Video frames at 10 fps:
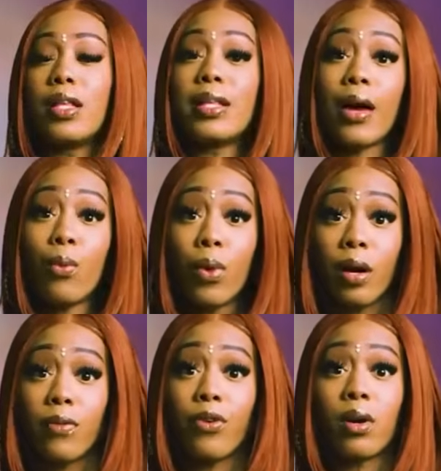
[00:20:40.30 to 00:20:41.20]

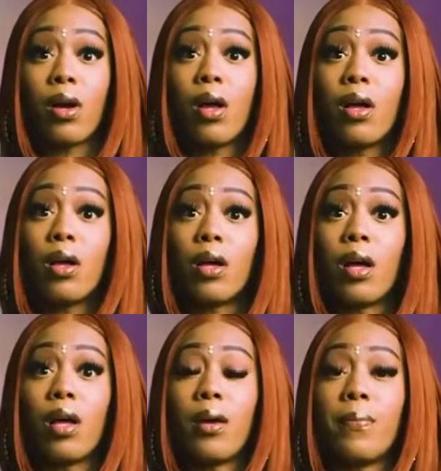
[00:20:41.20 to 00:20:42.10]
Network for
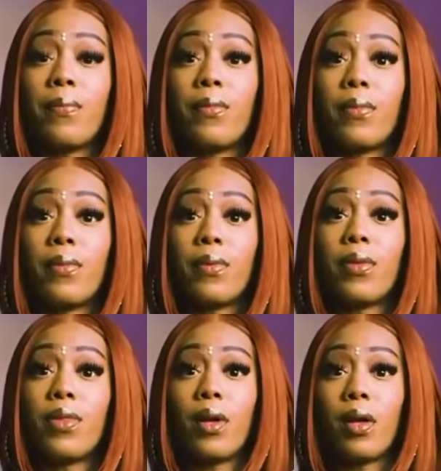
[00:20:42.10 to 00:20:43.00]

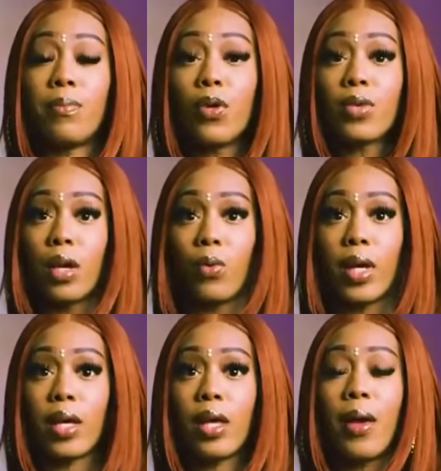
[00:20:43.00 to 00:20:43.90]
the music
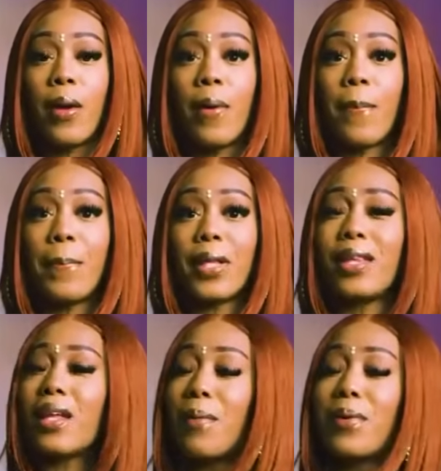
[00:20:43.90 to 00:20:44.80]
week. But
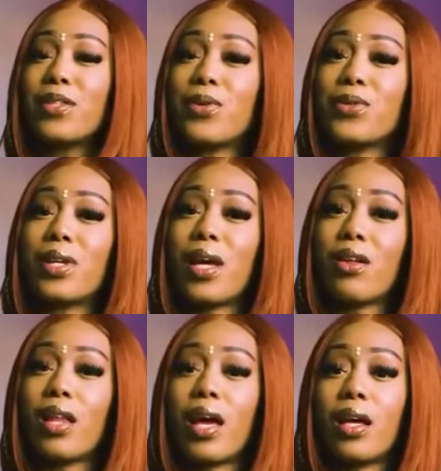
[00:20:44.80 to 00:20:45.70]
then I put two and two
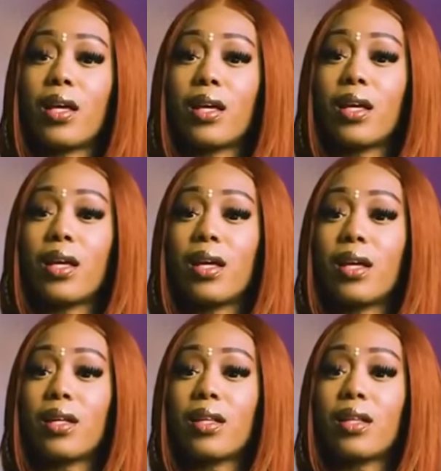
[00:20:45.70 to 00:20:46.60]
together, like,
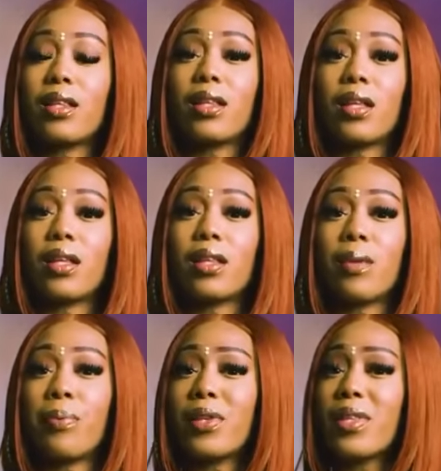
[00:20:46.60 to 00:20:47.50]

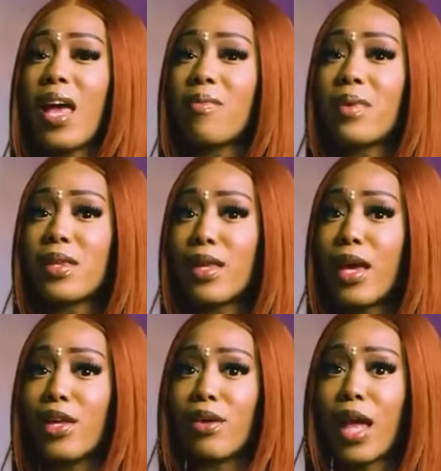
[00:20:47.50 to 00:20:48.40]
the prince have been
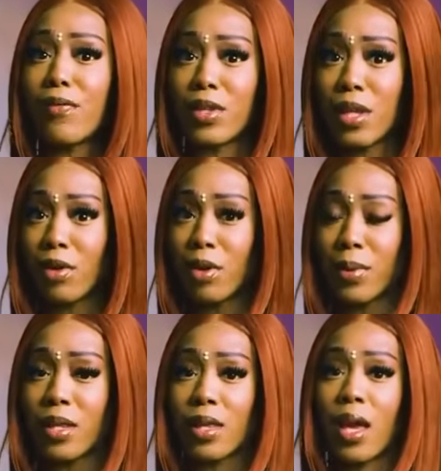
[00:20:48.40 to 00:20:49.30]
saying your life is never gonna
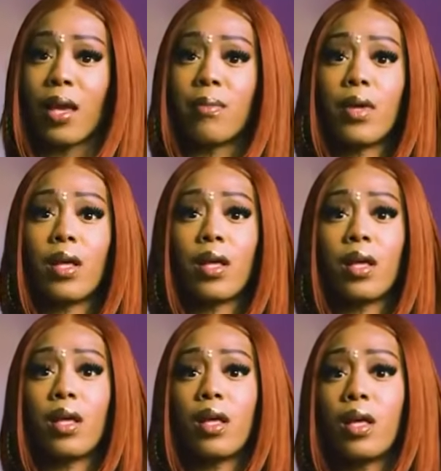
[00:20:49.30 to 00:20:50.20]
be the same.
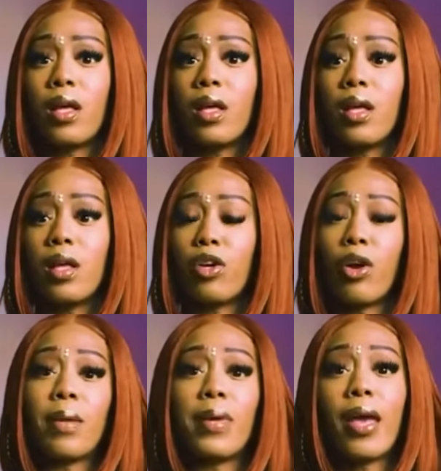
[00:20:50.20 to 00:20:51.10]

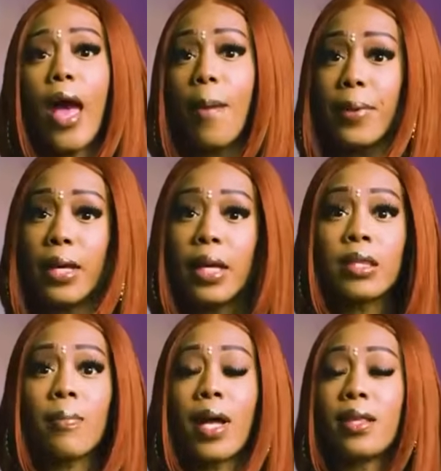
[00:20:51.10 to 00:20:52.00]
You're gonna be happy.
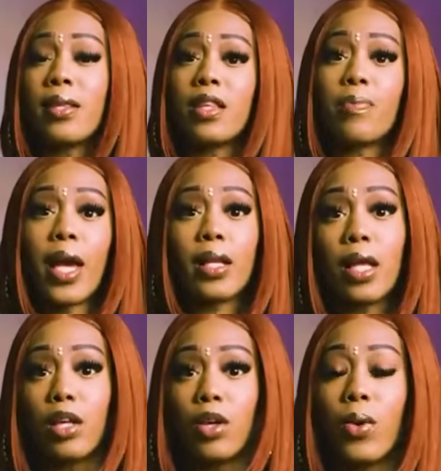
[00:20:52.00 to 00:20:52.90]
Somebody's
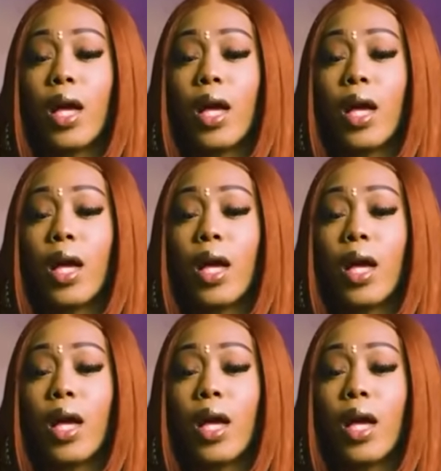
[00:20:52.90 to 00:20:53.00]
expecting you.